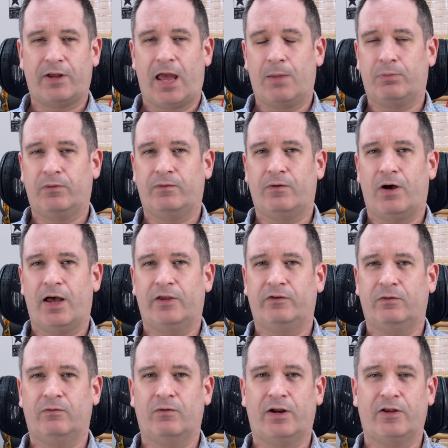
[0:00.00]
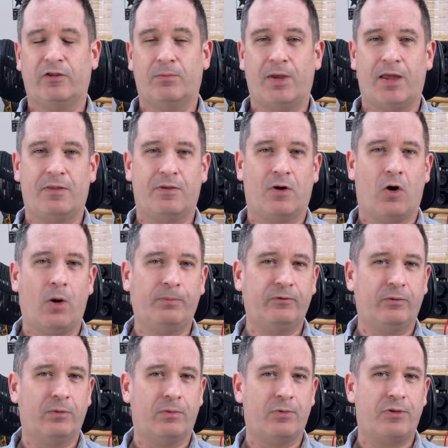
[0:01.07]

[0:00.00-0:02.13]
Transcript: amplifiers and running them at their optimum,